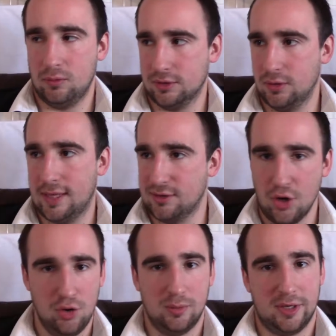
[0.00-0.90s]
Let's go to that
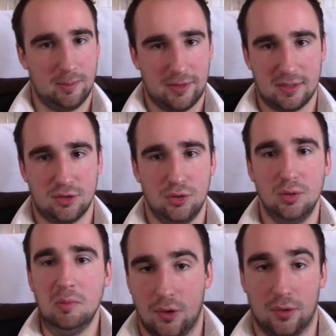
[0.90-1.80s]
tomb. You hear about that
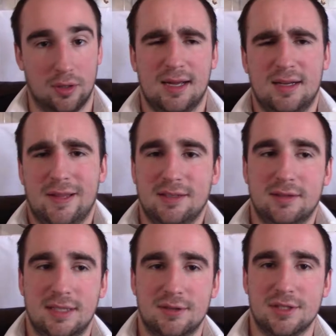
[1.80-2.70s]
tomb? Or, oh,
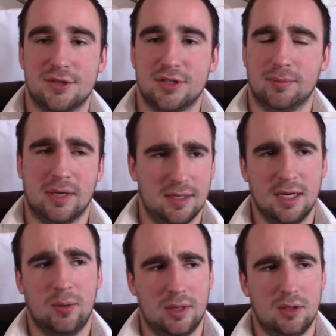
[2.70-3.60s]
that sounds interesting, but I think
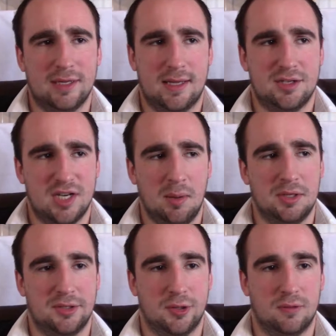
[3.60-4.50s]
I want to look at that job
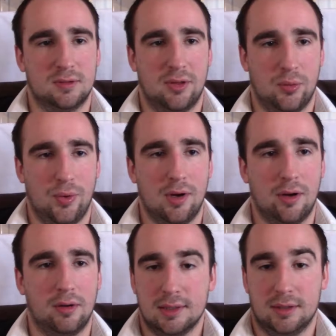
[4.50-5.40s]
listing over on the
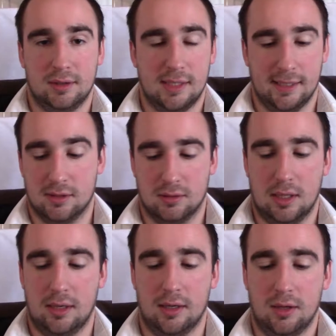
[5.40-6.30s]
wall. And you're like,
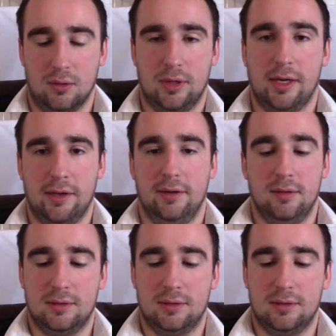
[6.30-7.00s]
okay.